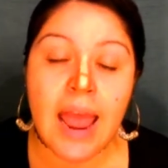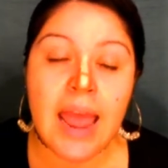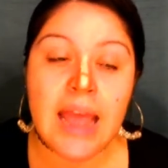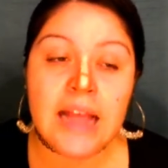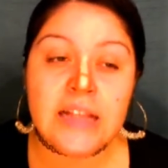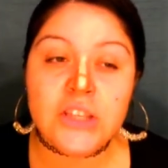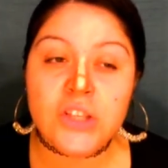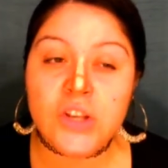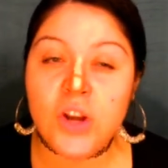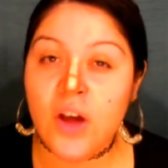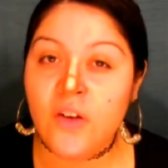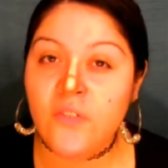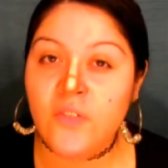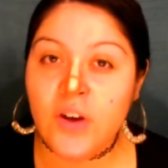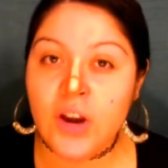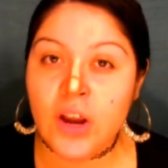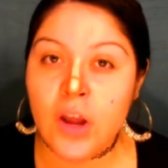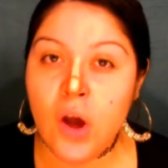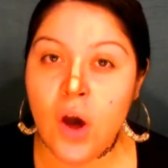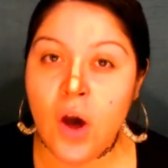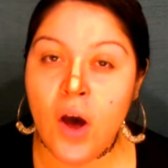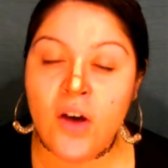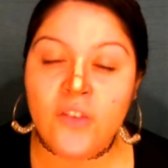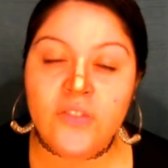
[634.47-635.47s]
It's not
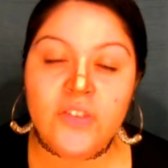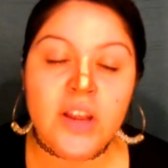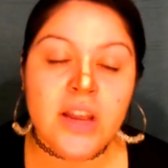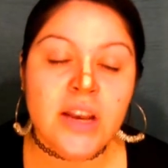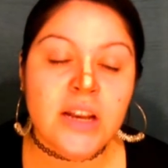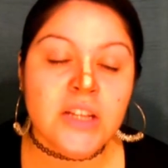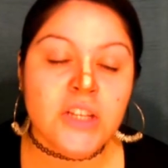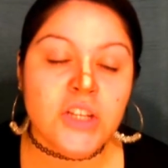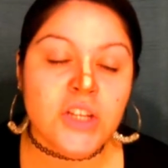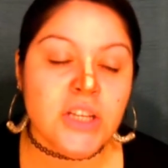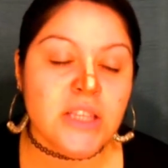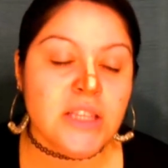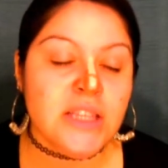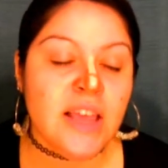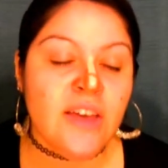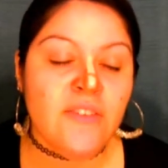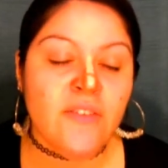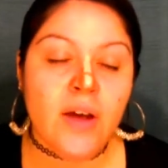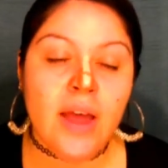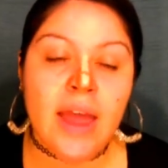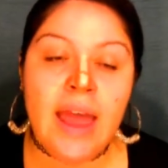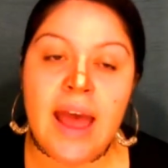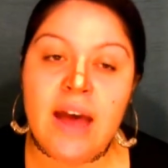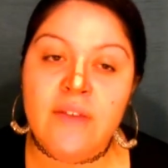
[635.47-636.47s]
very often. It's just
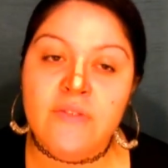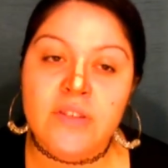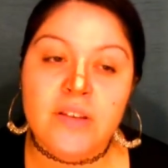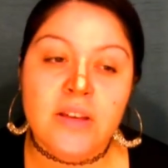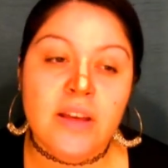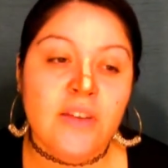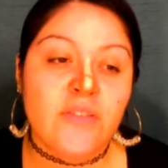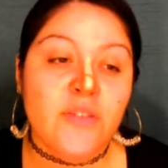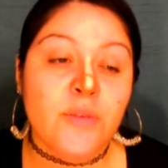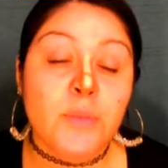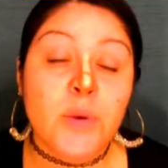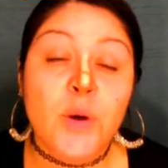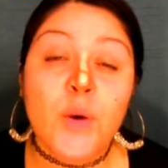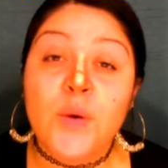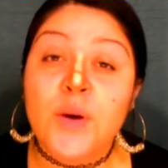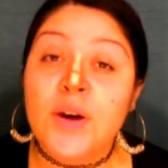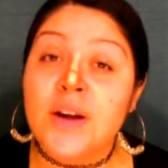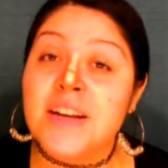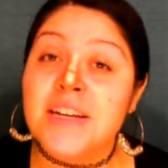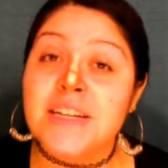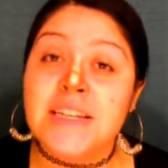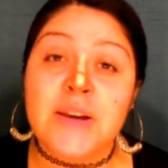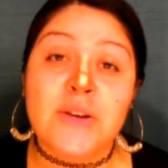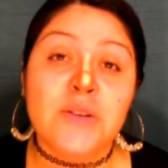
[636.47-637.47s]
if I'm going
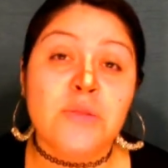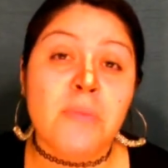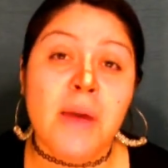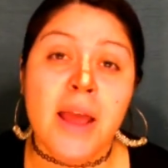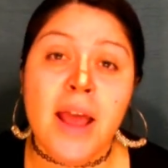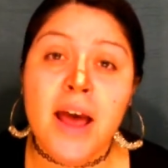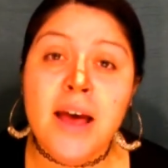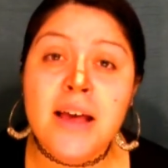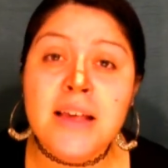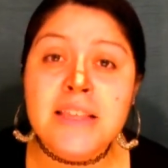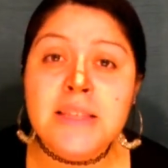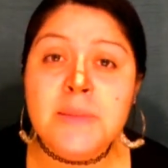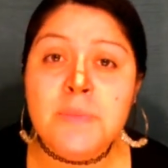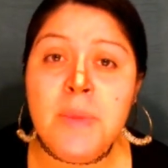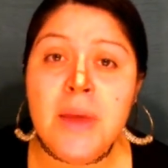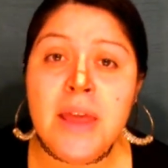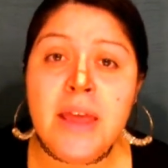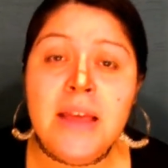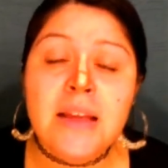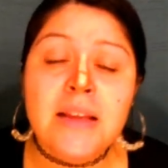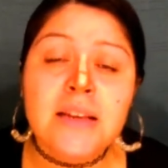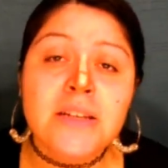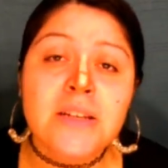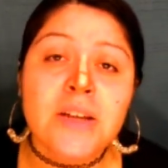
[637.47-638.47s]
on a date with my
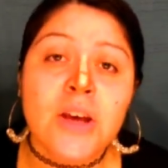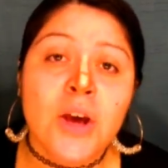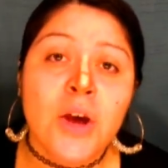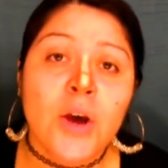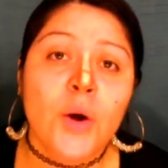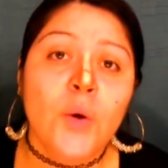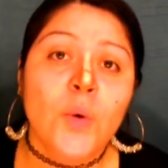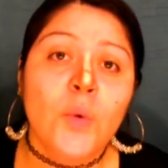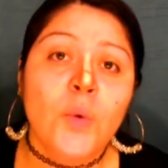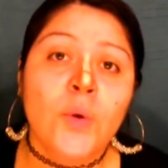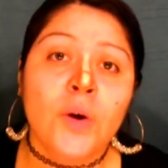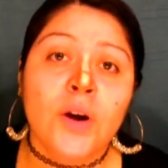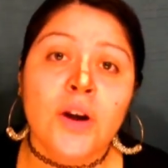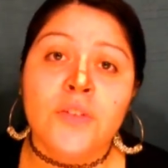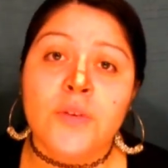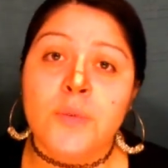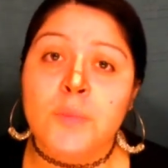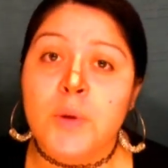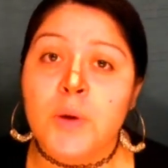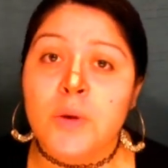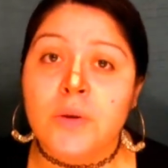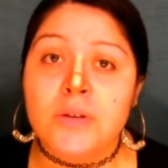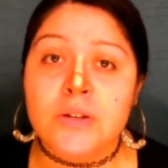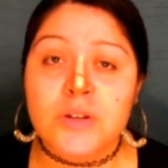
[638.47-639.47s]
husband, or if
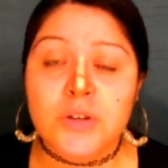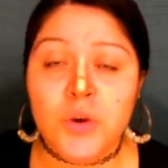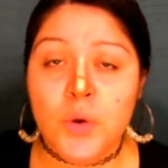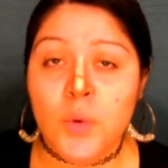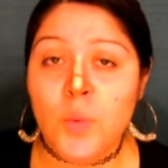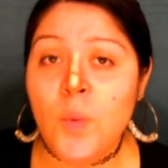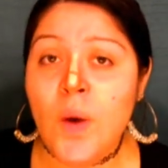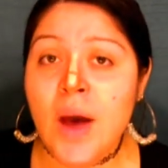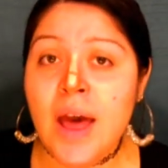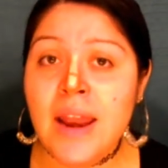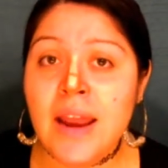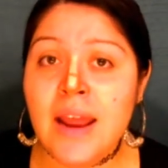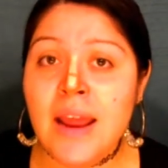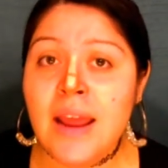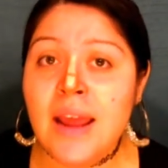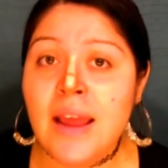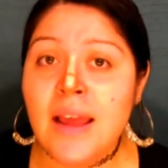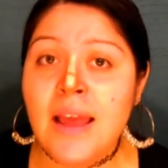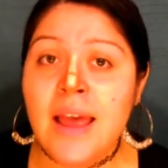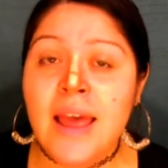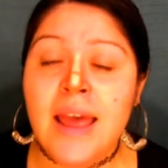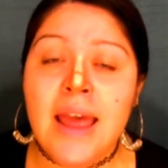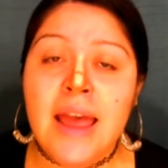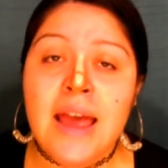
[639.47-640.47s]
I'm going to a
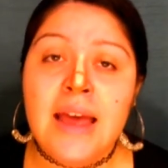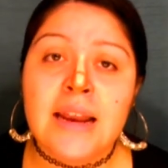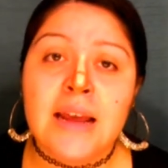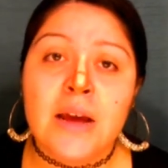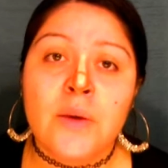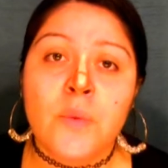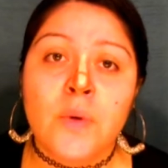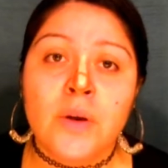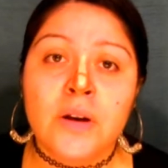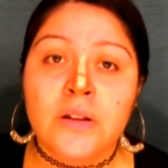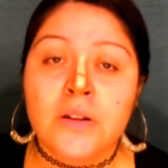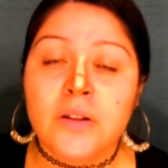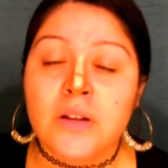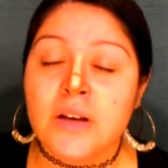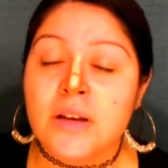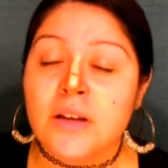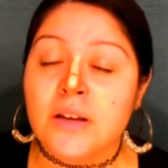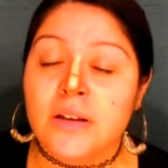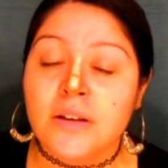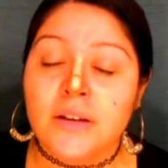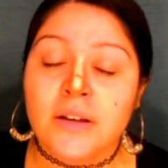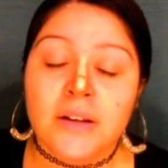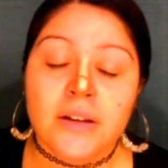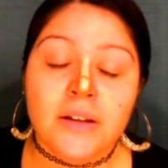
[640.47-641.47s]
wedding and I want to look
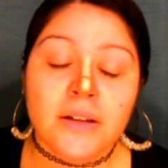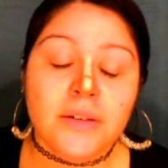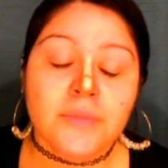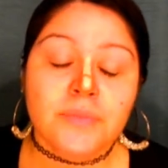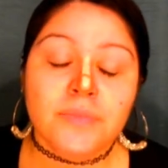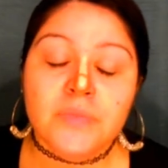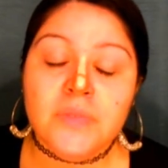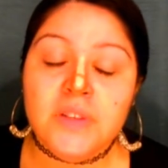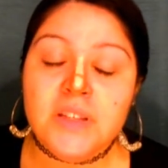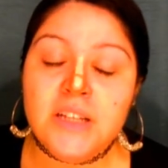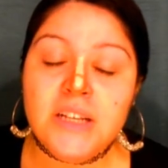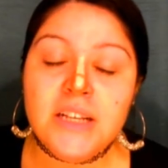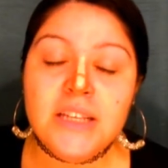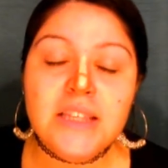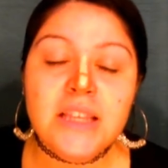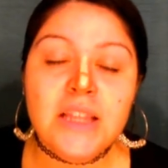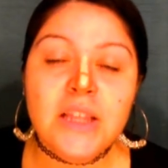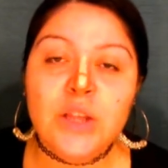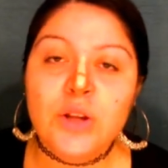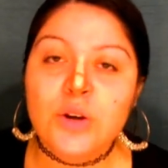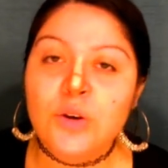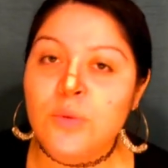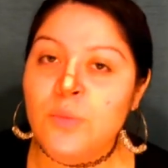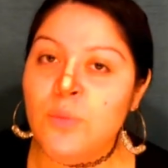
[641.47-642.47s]
just
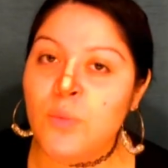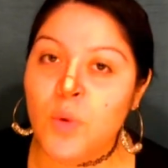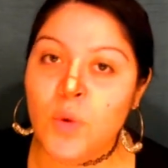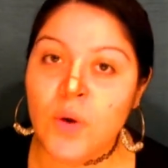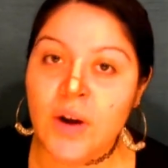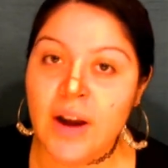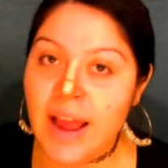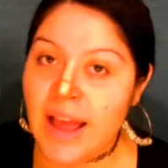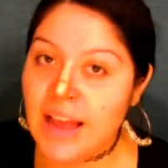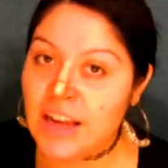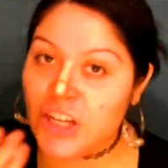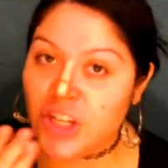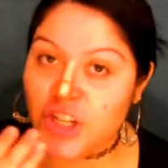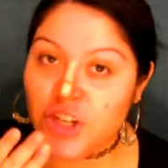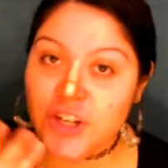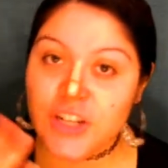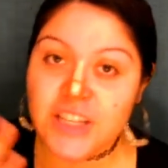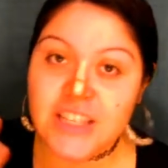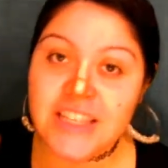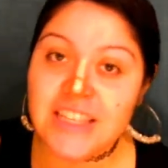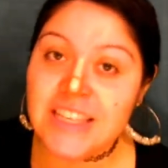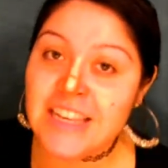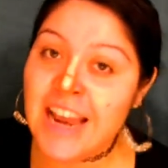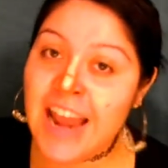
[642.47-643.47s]
a little more
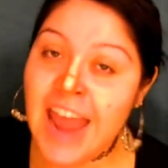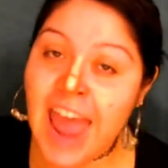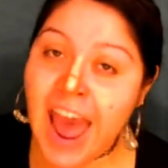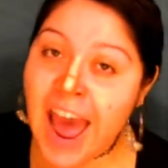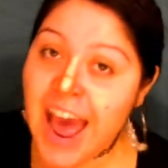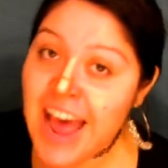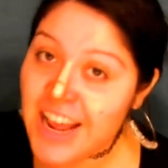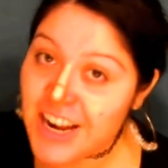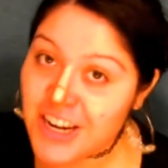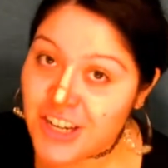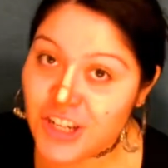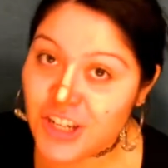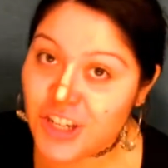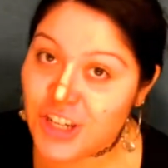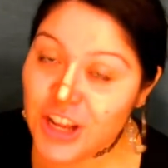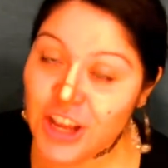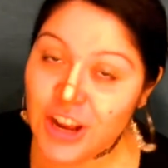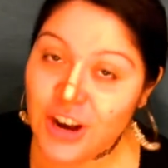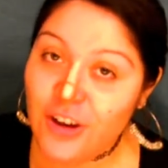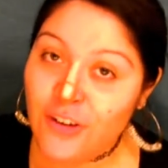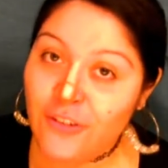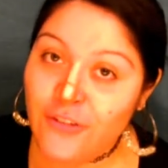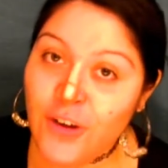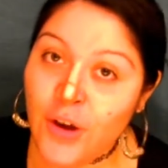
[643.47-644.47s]
extra
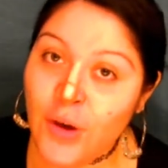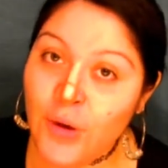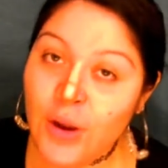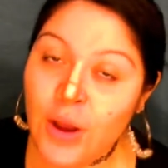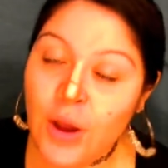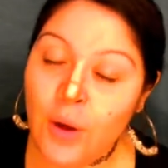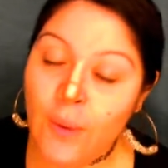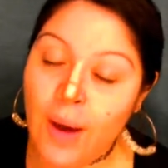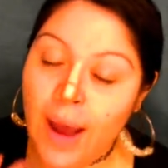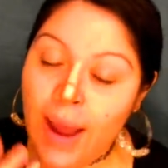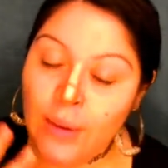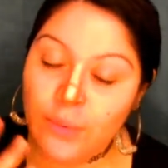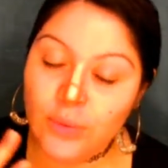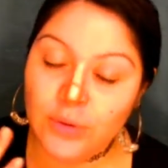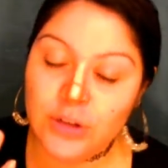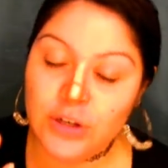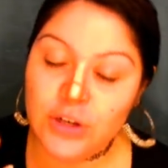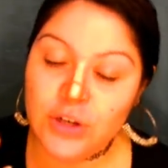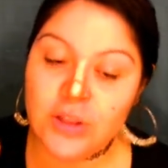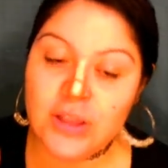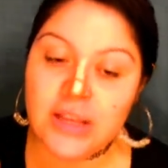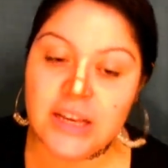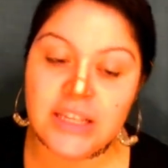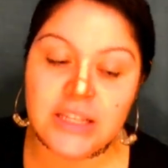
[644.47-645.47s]
snatched in a photo, I will
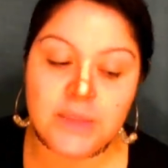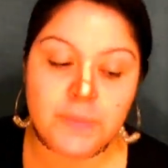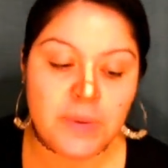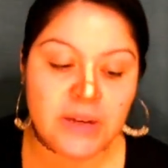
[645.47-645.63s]
do this.